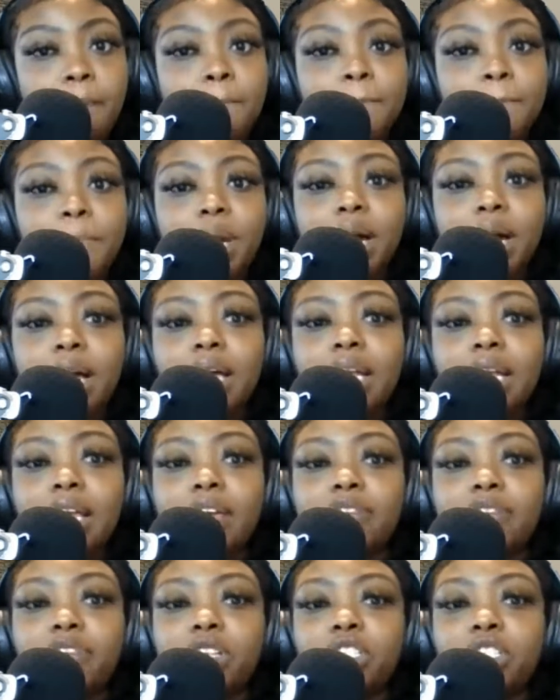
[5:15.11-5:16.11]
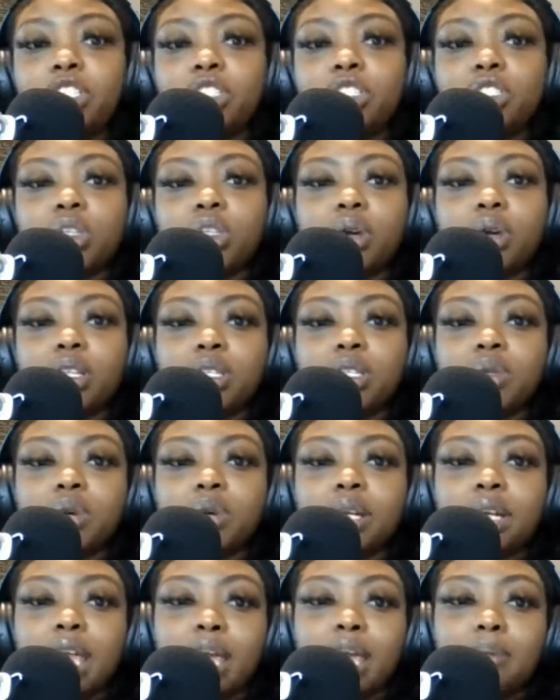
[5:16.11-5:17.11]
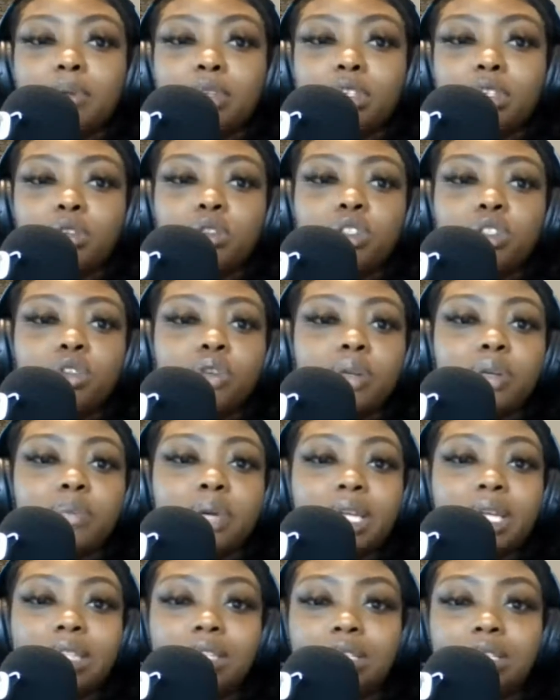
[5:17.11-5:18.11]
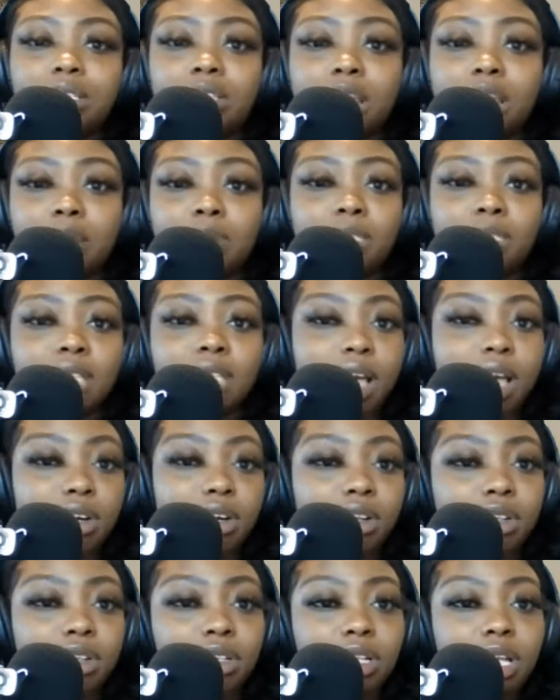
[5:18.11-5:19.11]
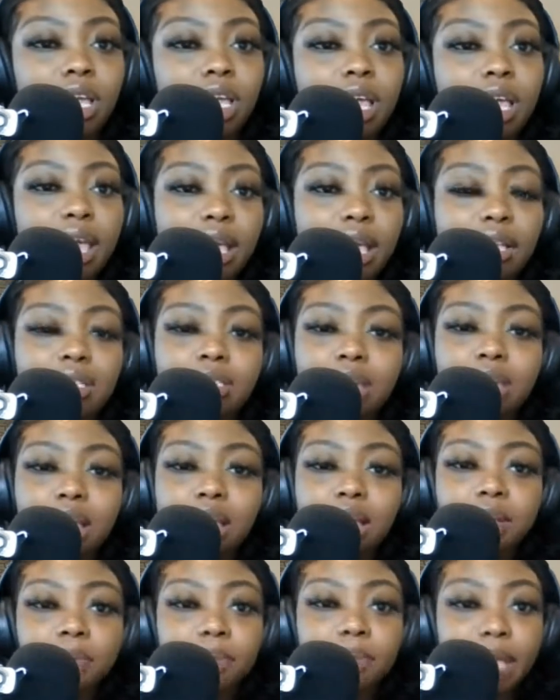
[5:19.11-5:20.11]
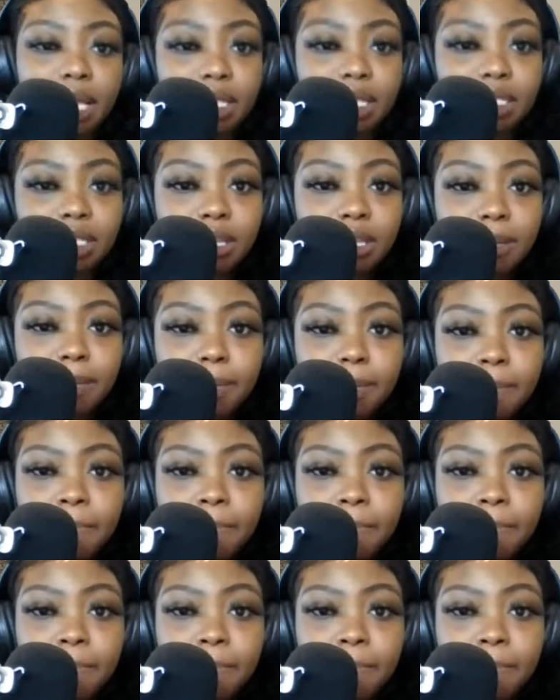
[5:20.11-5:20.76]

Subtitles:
But if it's just going to enable you to repeat the same cycle and stay complacent,